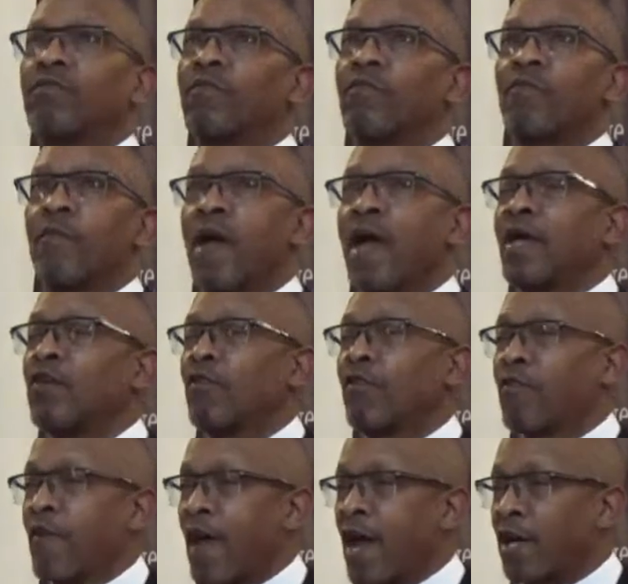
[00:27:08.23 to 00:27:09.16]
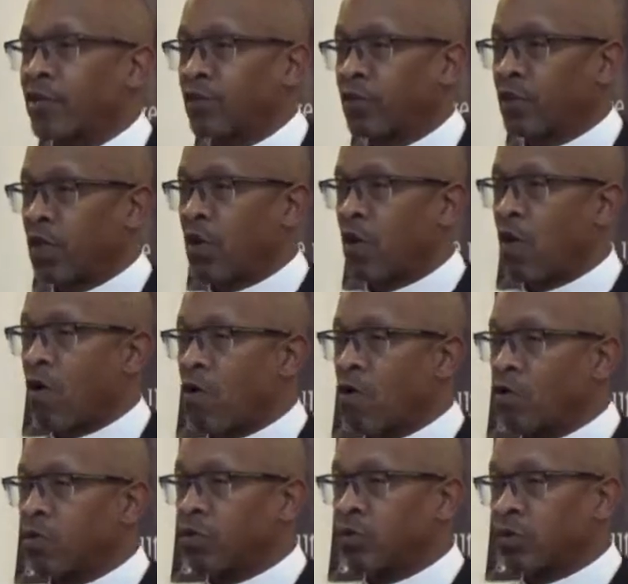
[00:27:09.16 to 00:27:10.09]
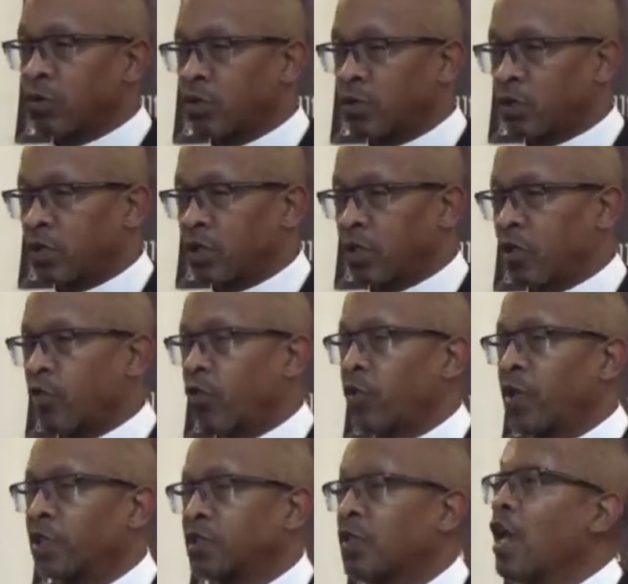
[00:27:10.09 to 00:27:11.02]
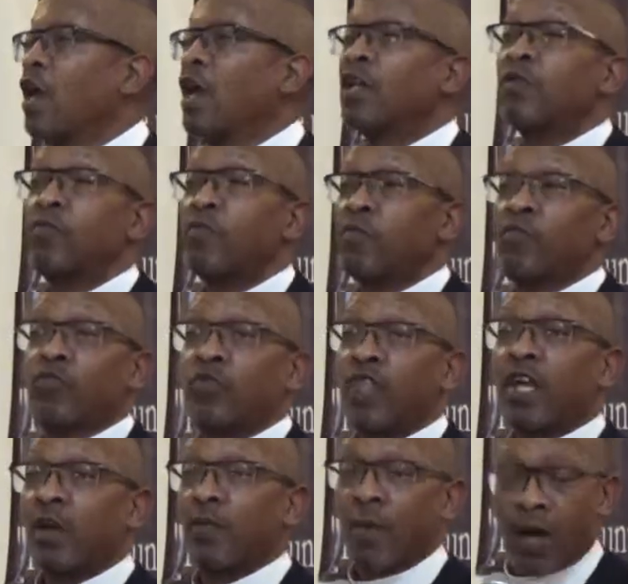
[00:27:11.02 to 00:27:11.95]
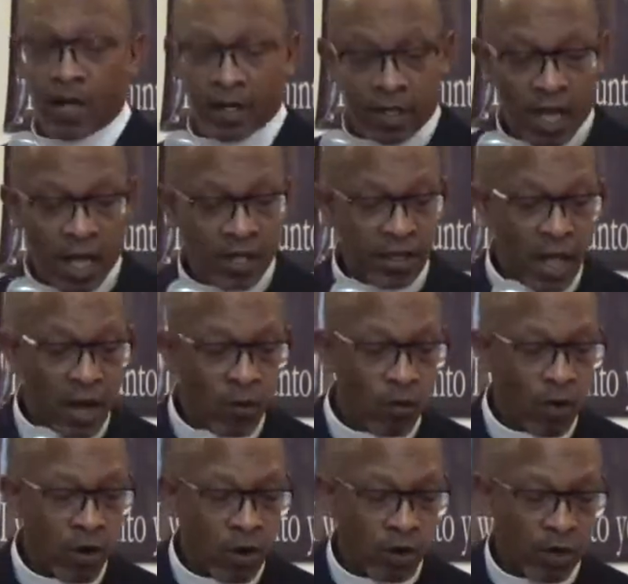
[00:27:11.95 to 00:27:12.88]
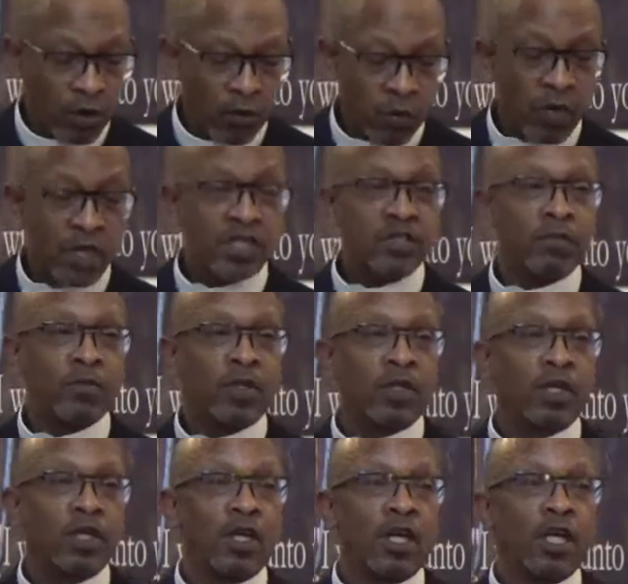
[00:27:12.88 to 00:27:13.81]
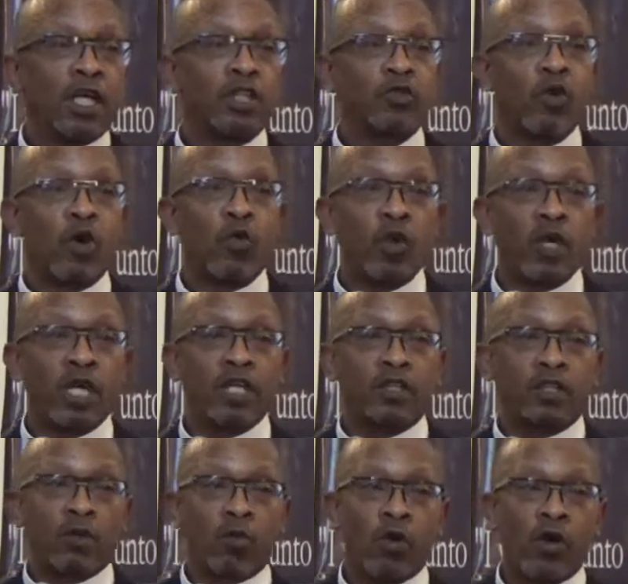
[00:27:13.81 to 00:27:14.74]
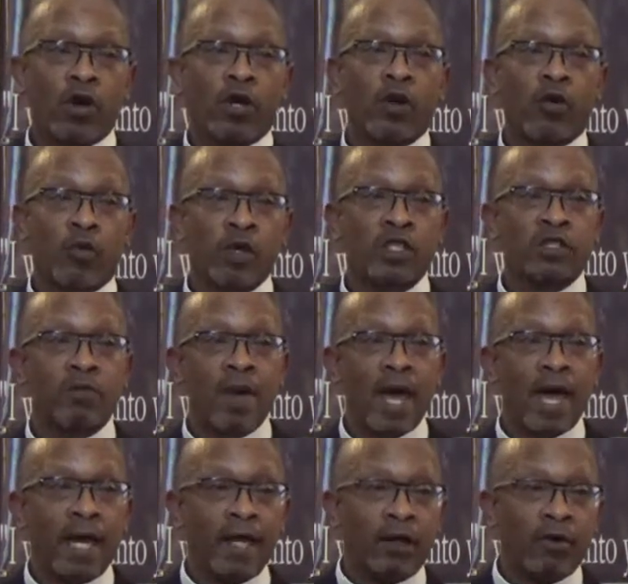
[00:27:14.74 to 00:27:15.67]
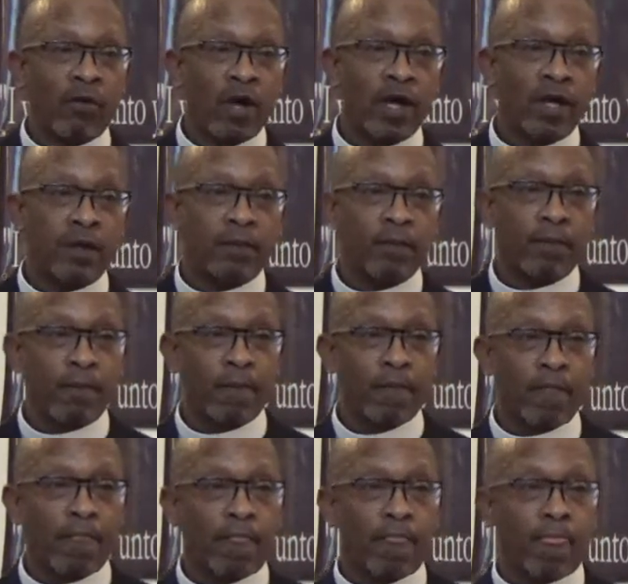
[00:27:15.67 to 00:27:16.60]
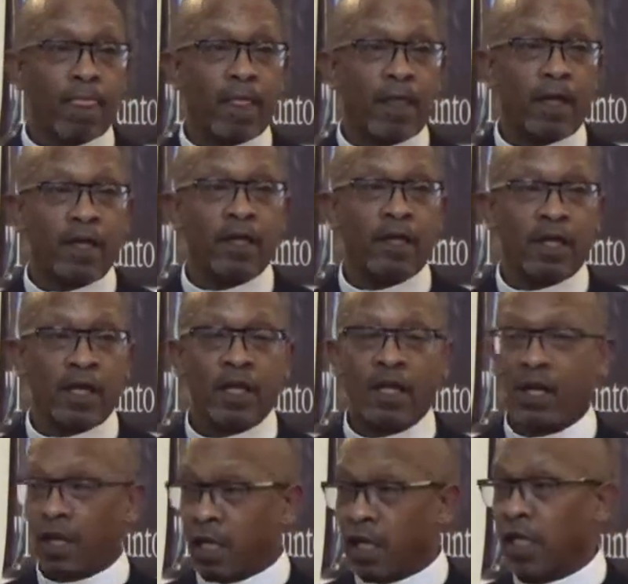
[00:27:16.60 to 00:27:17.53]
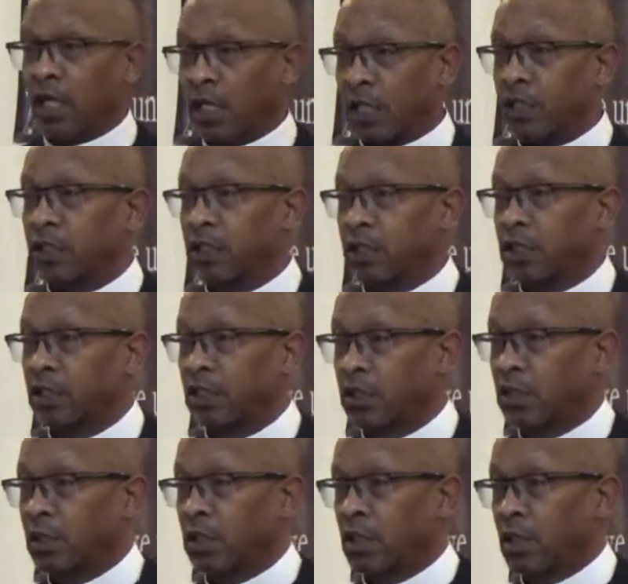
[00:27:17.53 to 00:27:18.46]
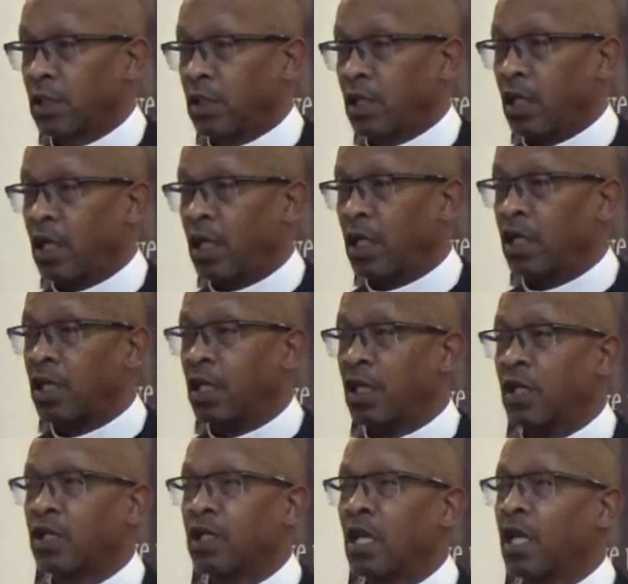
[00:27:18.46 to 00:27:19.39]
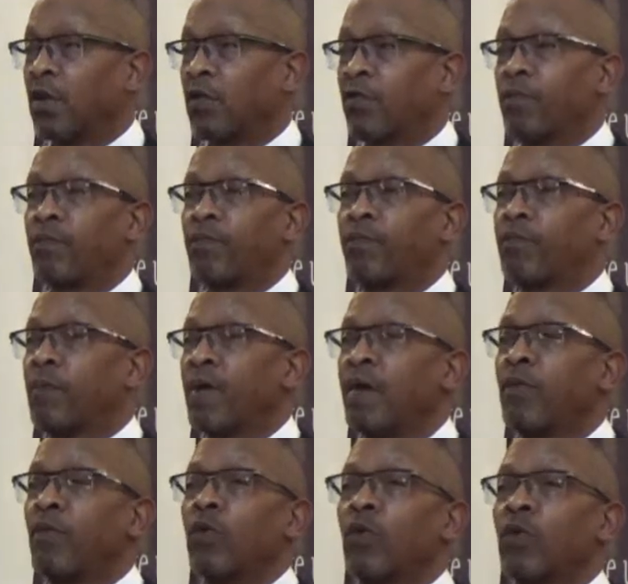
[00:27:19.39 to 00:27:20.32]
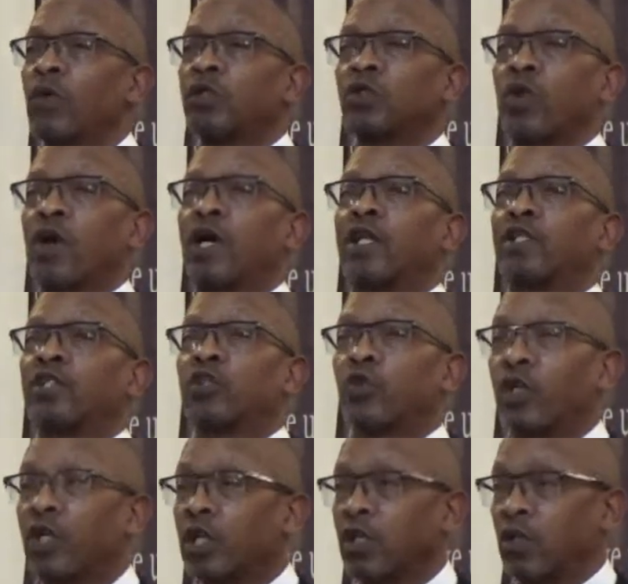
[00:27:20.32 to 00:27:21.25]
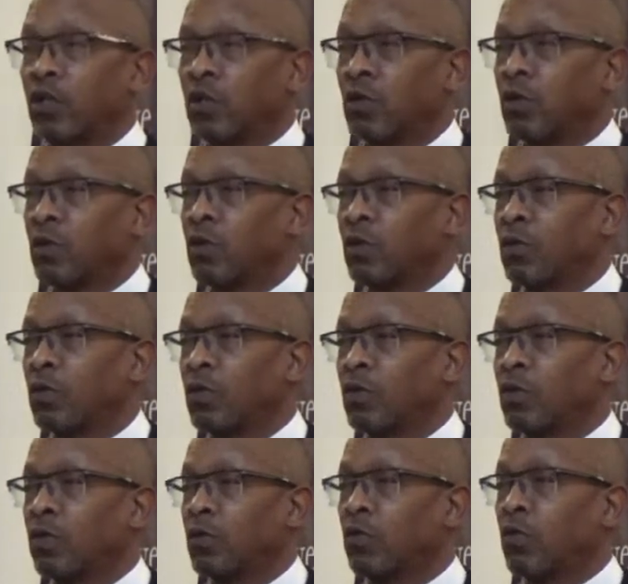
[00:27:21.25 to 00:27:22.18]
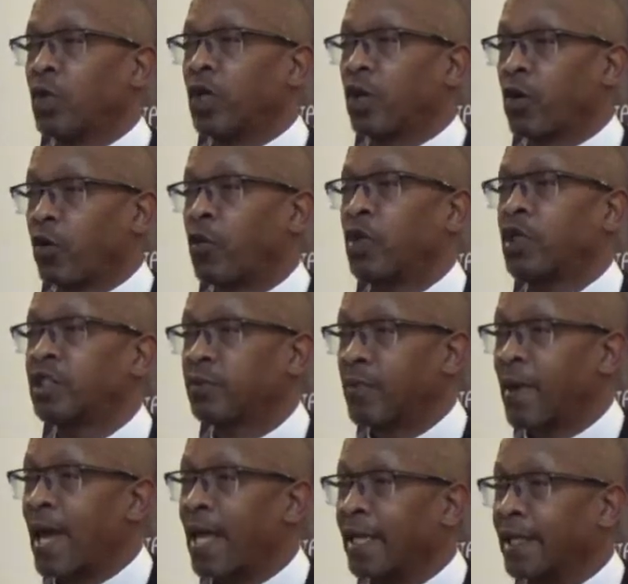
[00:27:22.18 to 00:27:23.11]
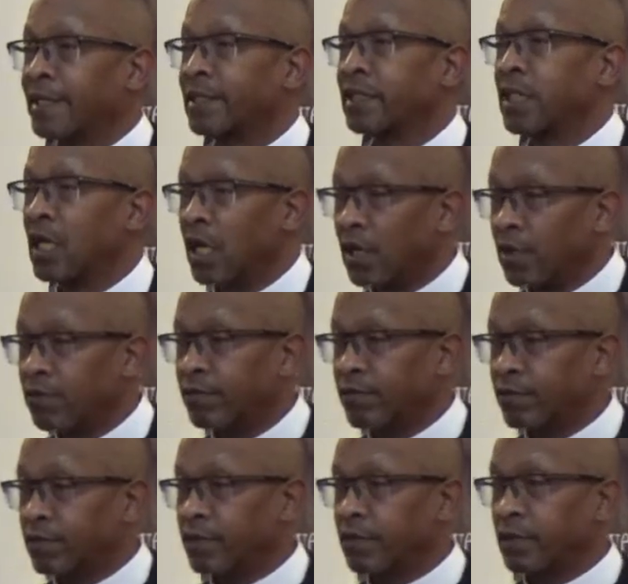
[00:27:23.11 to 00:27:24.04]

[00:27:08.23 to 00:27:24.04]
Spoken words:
manufacture their own charisma. Think about it. That word charisma is where we get the word charismatic, right? In English. And people would try to trick you with charismatic stuff.